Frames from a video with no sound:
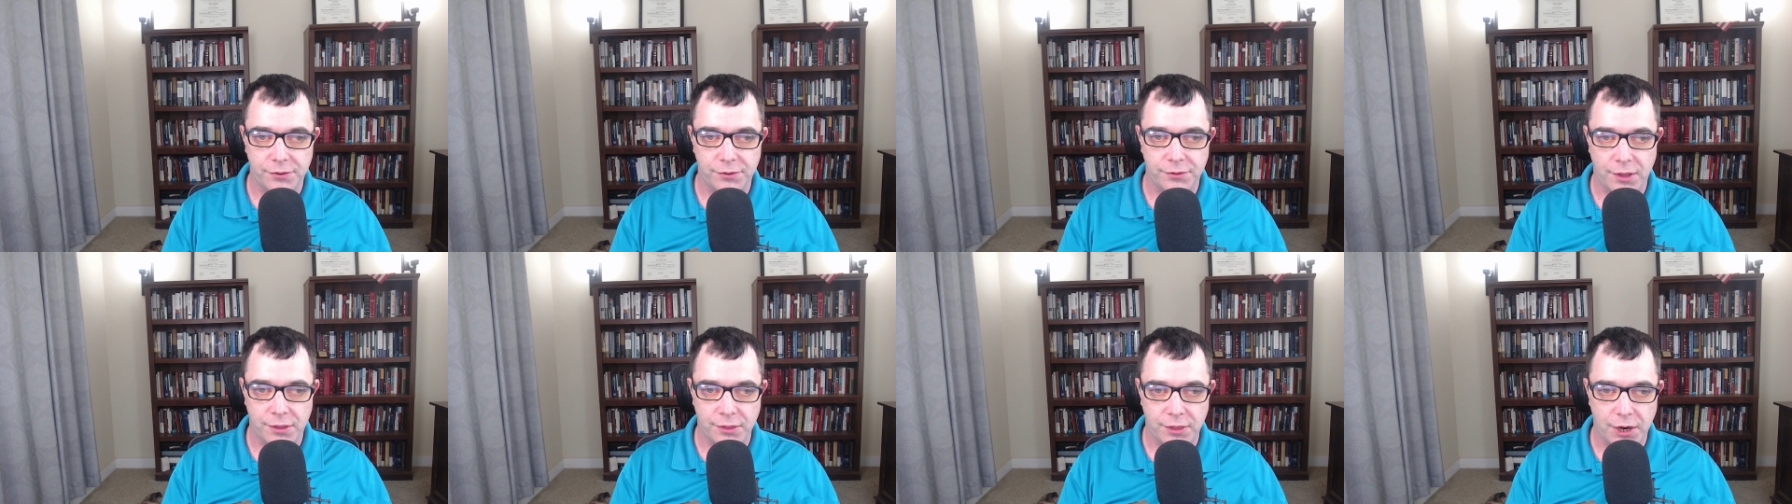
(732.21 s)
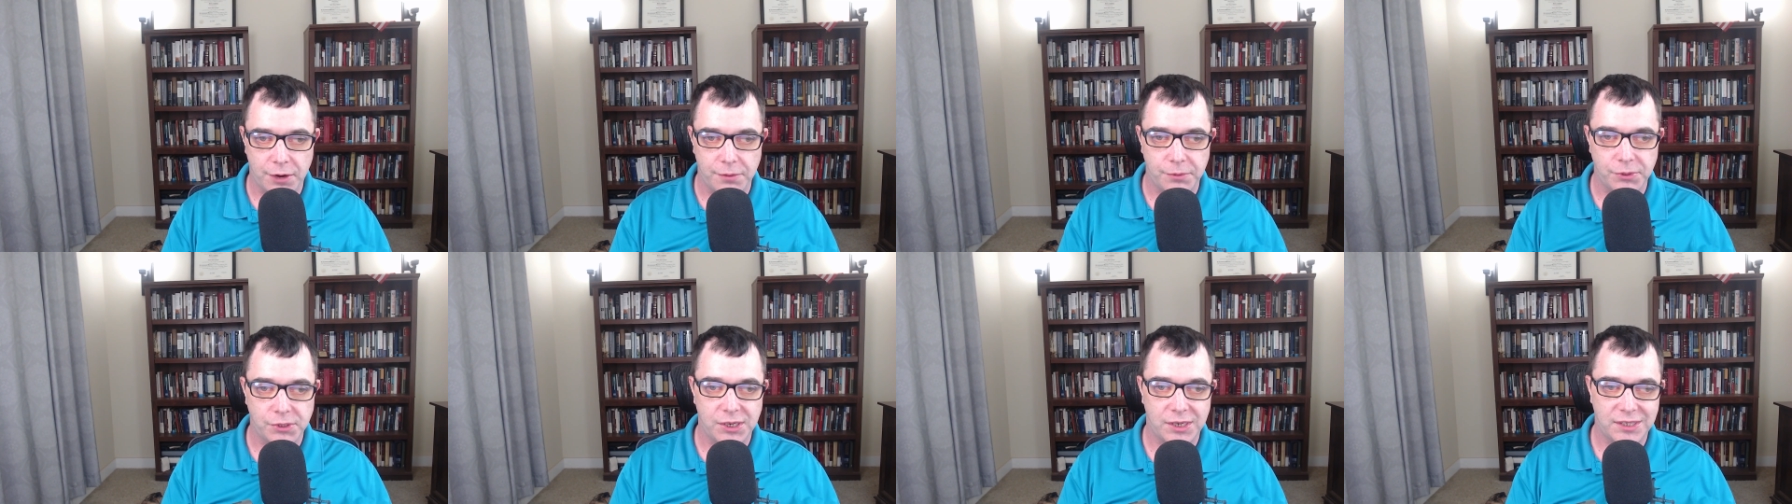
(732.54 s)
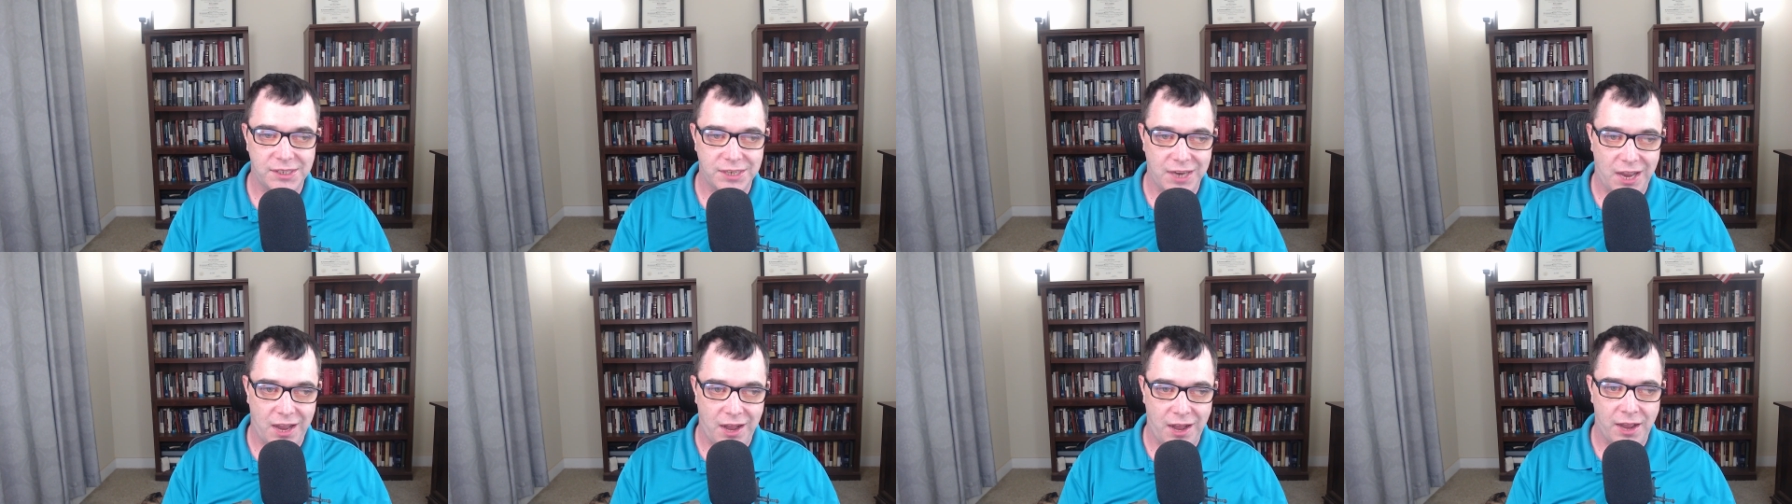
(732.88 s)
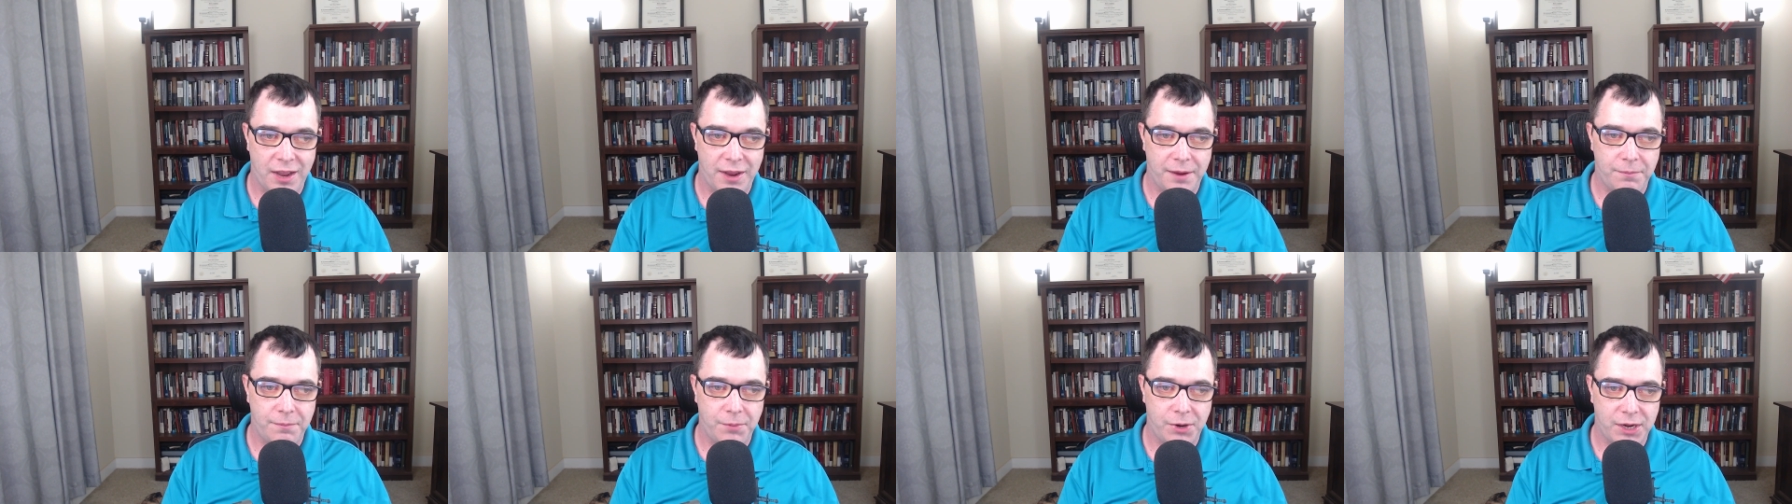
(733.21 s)
then there was a
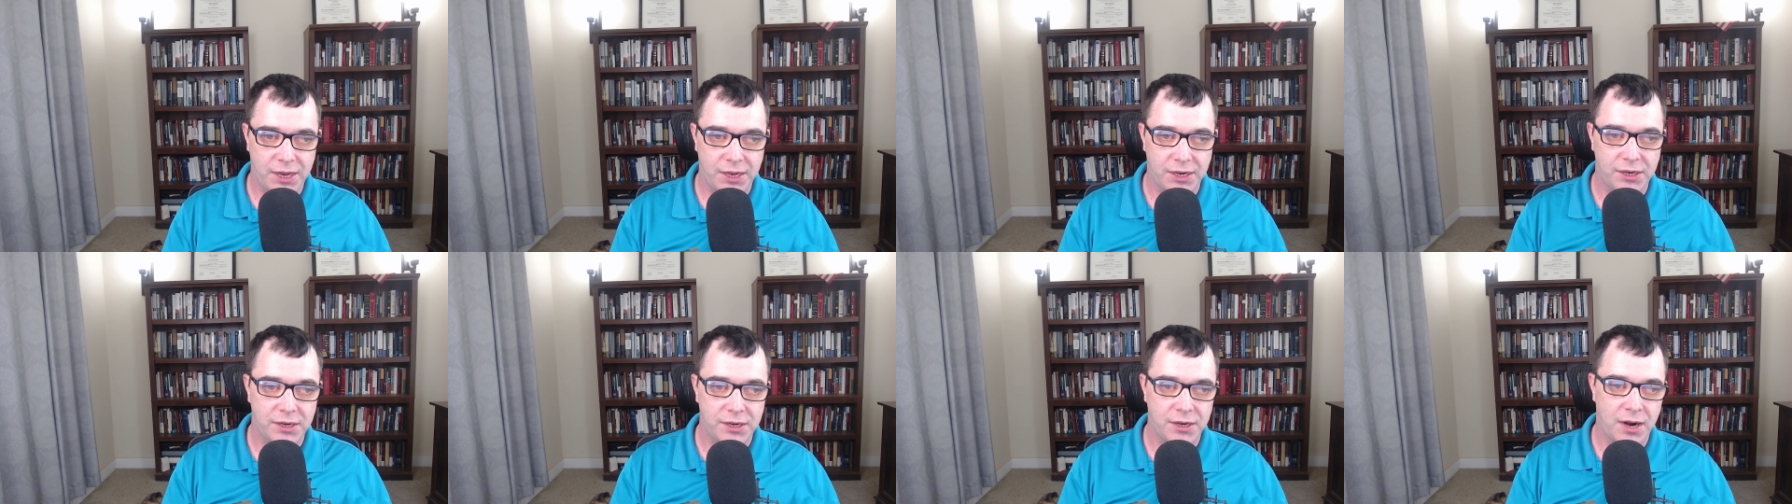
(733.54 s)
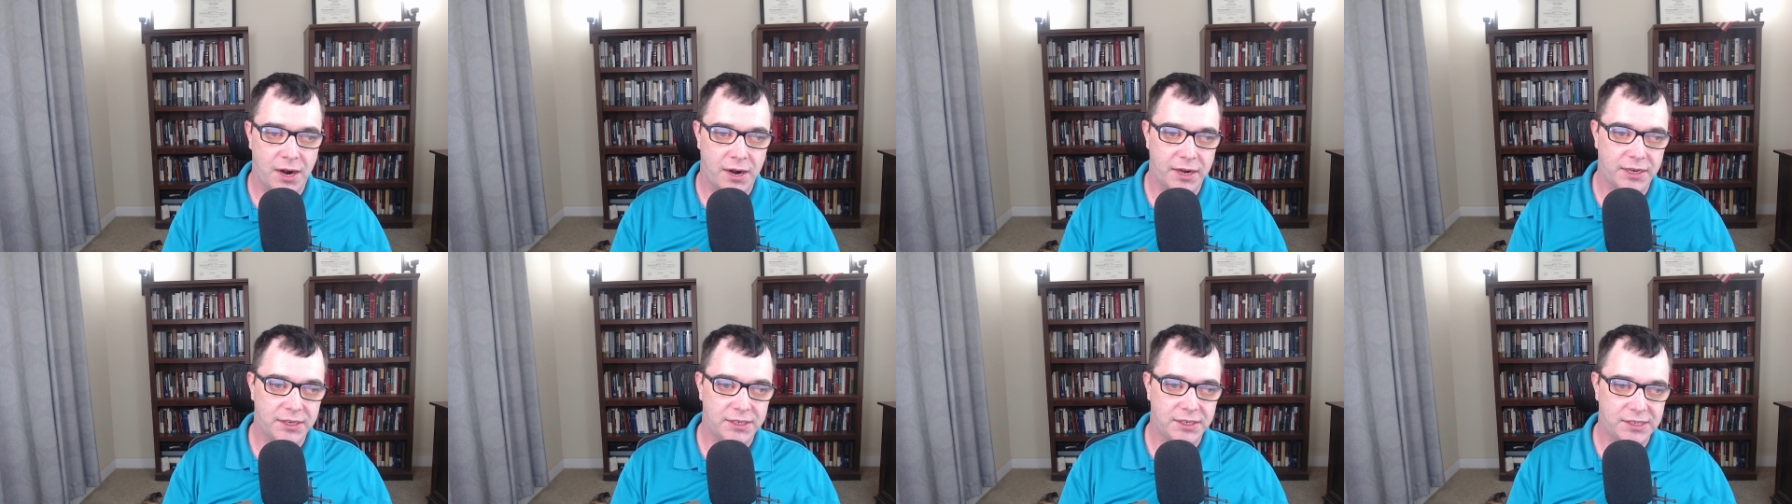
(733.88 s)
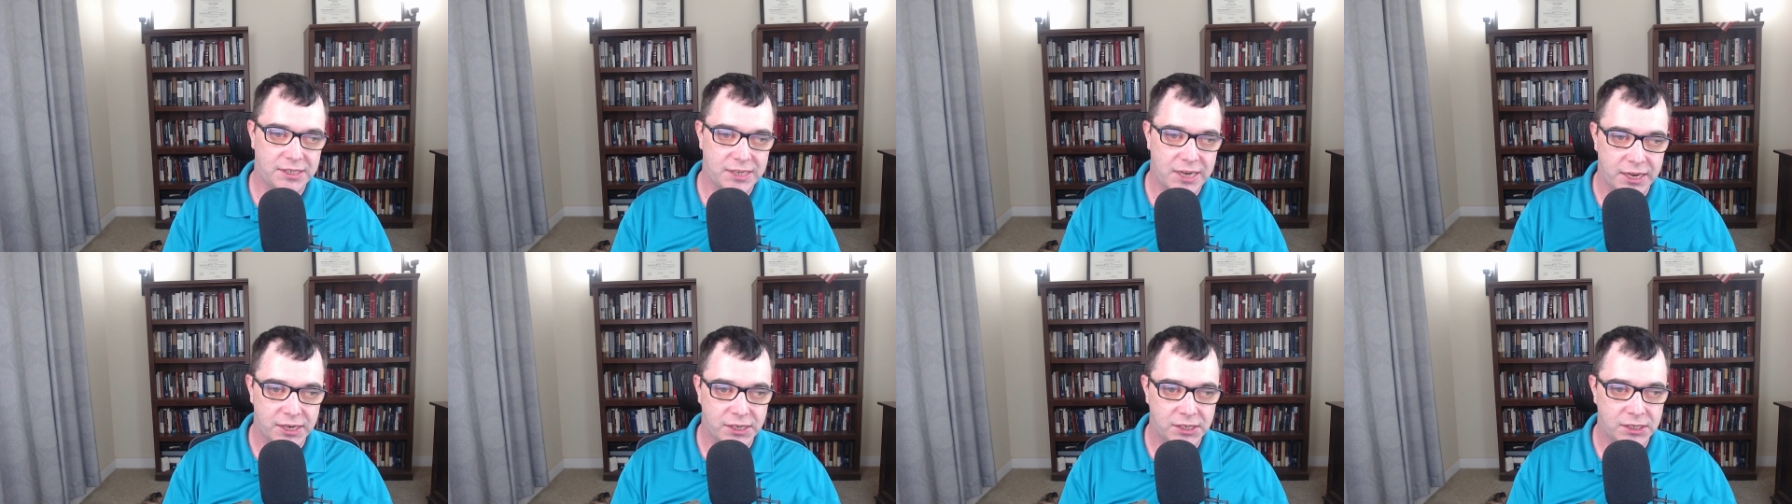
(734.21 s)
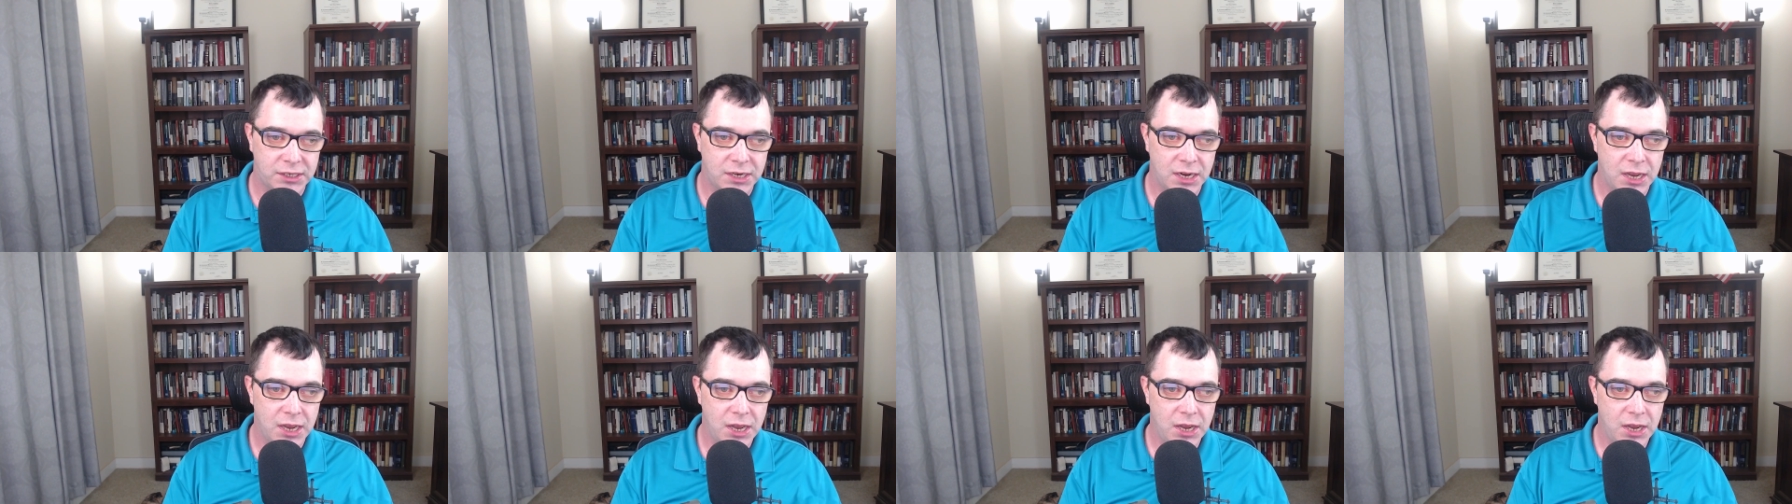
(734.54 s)
time when he did not exist,